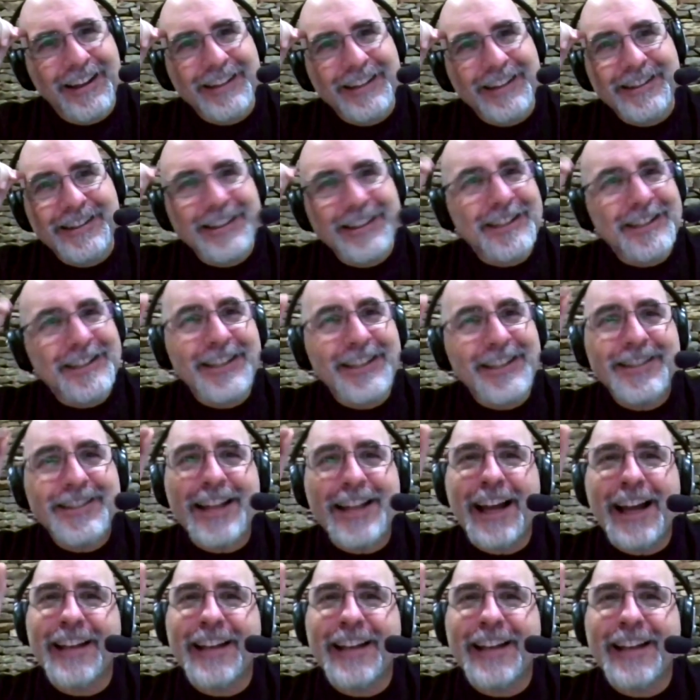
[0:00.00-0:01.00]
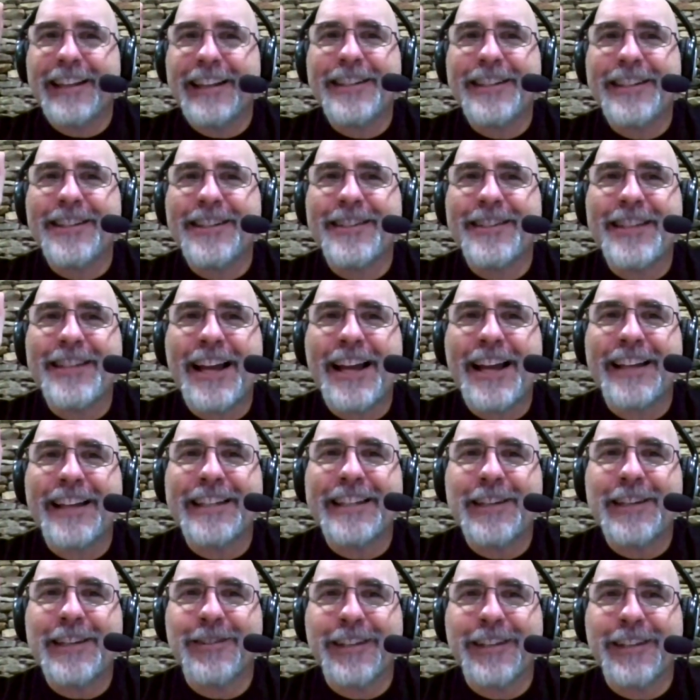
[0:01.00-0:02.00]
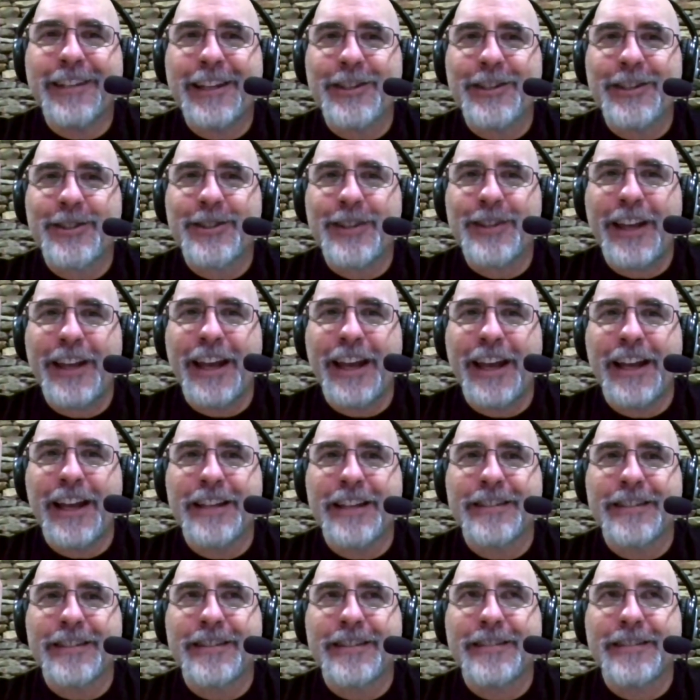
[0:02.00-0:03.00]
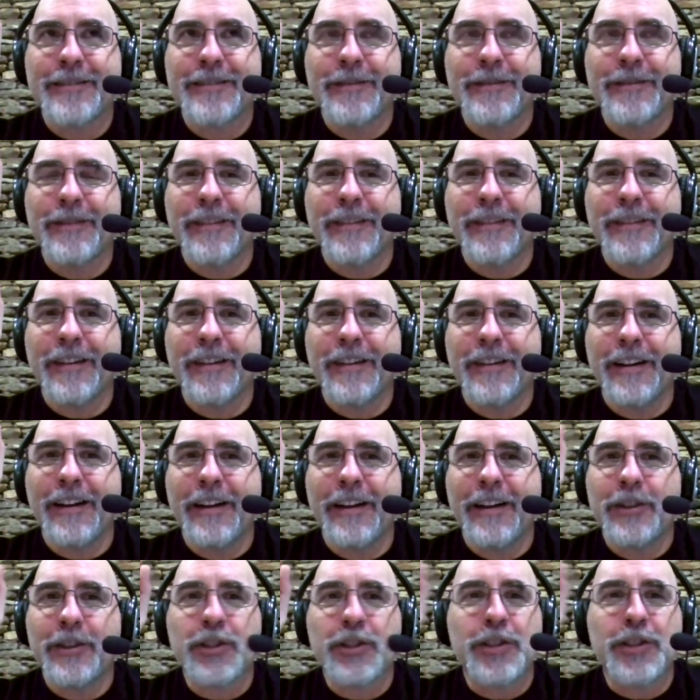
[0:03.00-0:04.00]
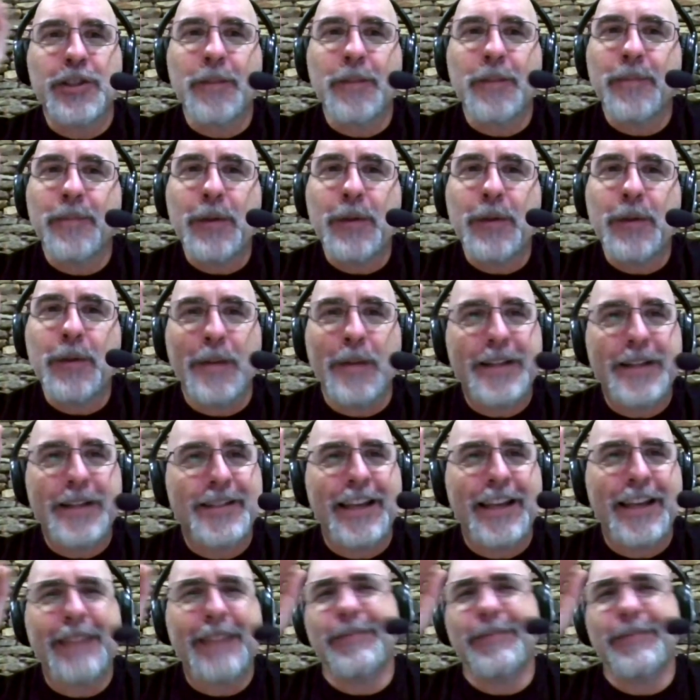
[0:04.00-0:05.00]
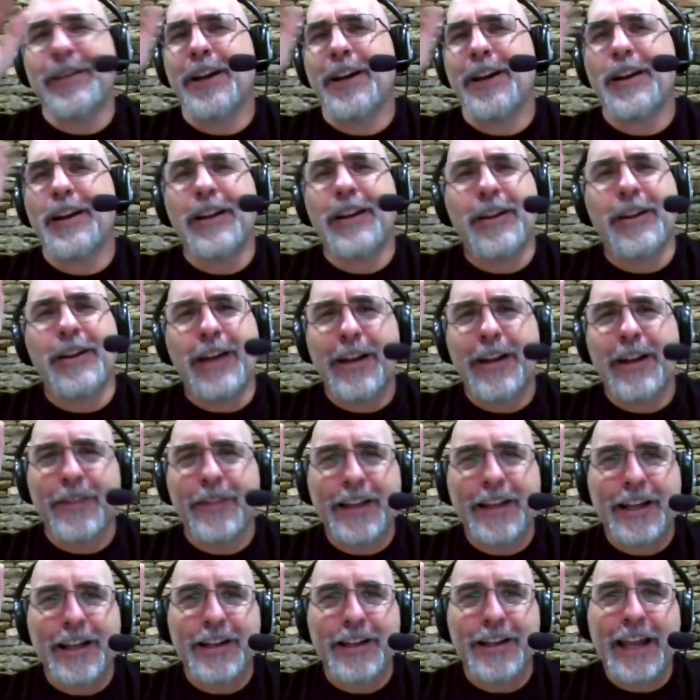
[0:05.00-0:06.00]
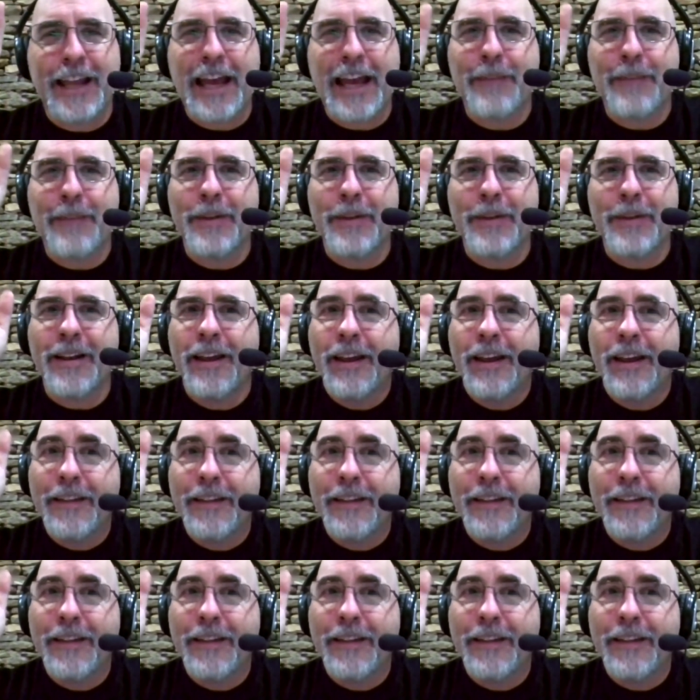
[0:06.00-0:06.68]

This is not this is not nearly as as so some people might say, no, no, no, I don't think that could happen.